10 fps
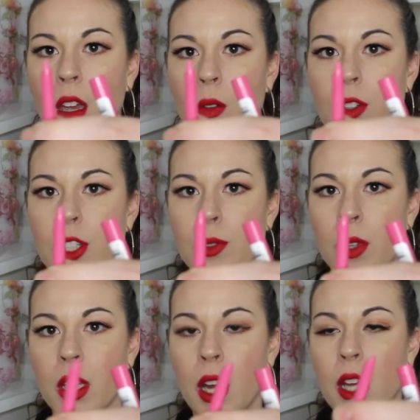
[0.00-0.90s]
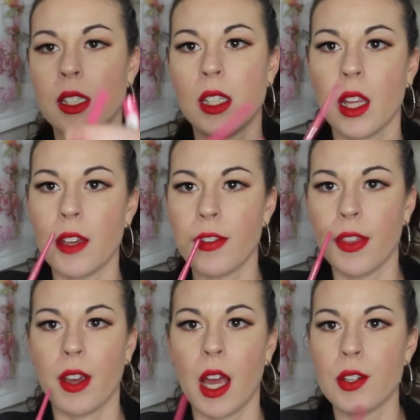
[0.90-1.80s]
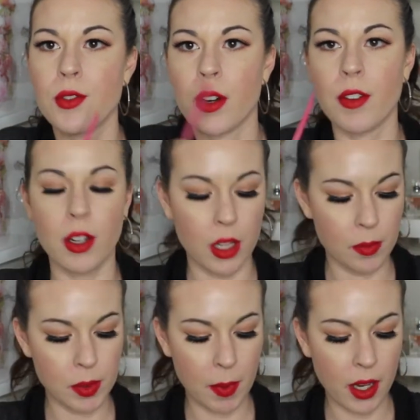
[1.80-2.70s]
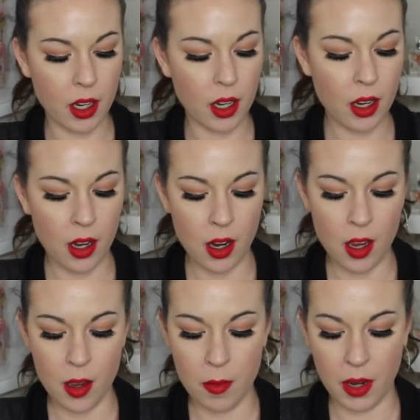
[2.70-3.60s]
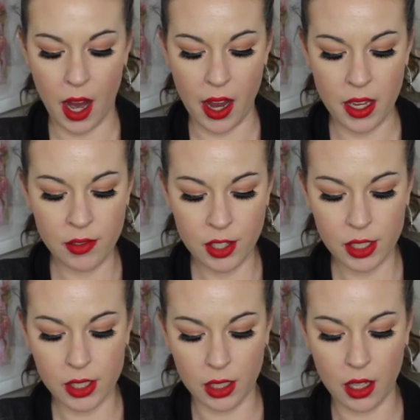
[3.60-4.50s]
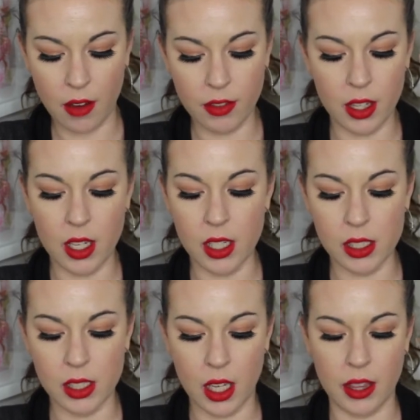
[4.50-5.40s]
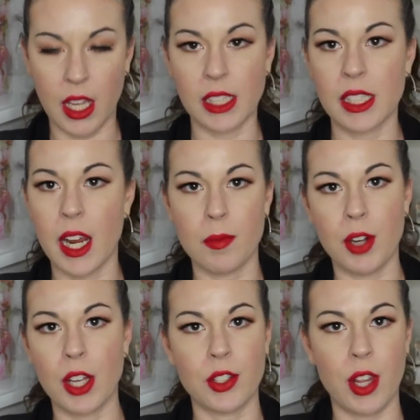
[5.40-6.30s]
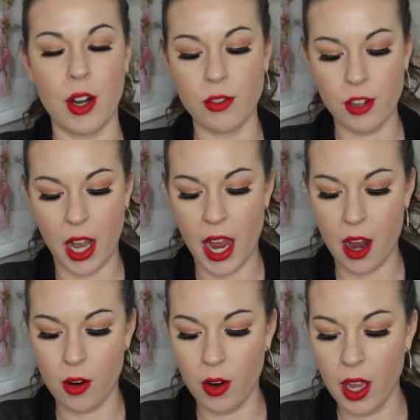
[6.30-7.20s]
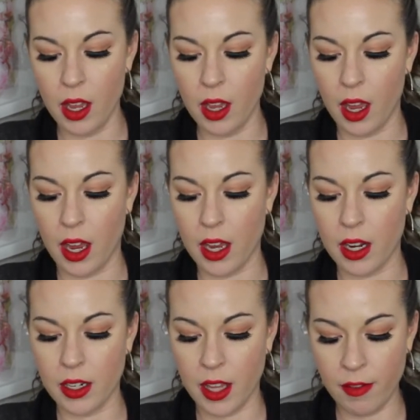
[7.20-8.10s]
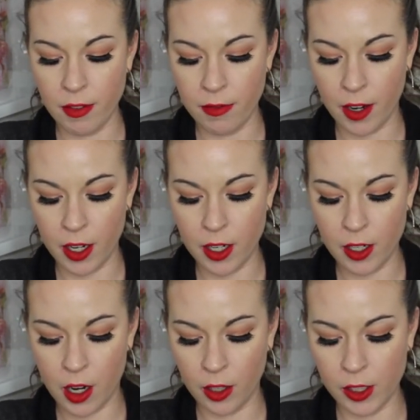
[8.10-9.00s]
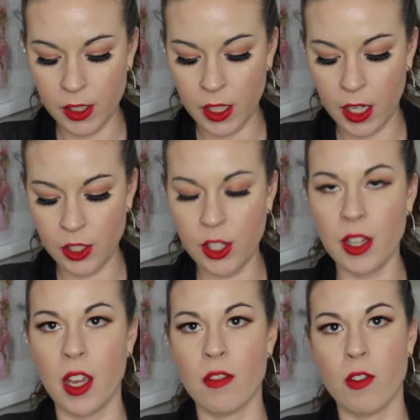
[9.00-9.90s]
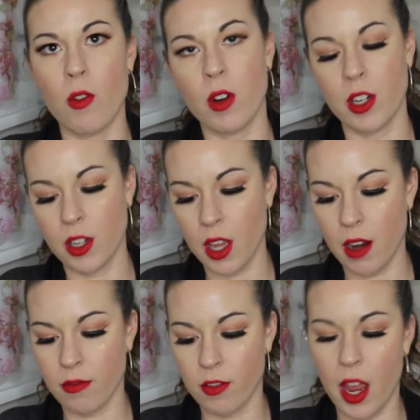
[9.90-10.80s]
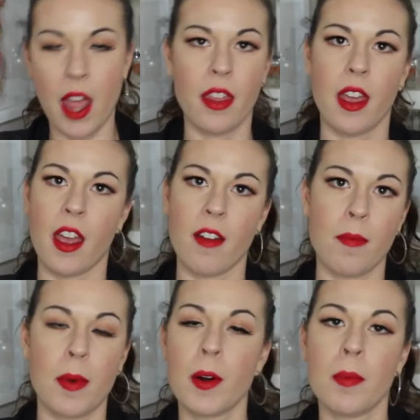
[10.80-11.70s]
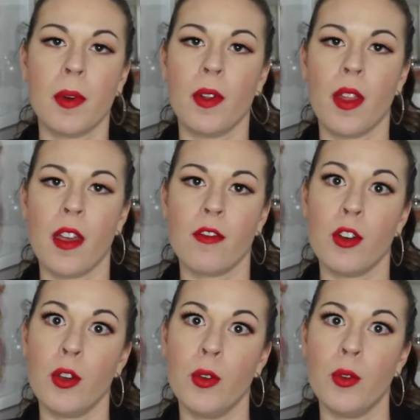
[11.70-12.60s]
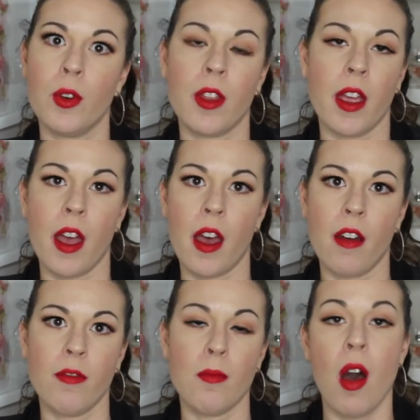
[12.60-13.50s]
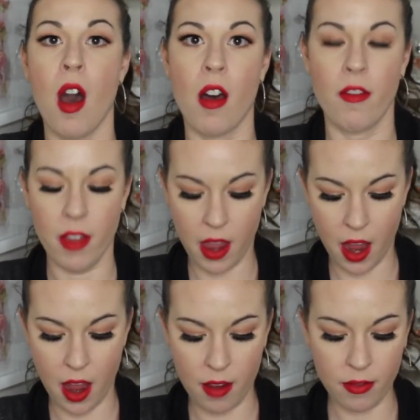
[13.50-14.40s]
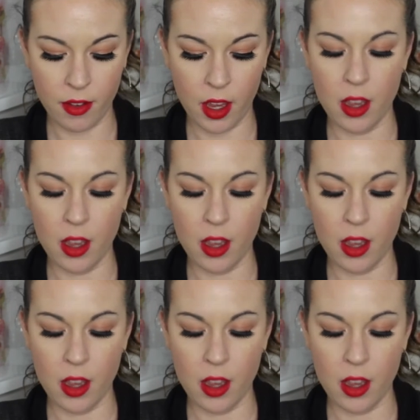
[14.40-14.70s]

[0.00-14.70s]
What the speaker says: which is really nice to like fit the contour of your lips better. But I have just loved these. They snapshot so they don't dry out. And they have a very good color selection. They have orange, they have red, they have purple, they have nude, they have mauve, they have,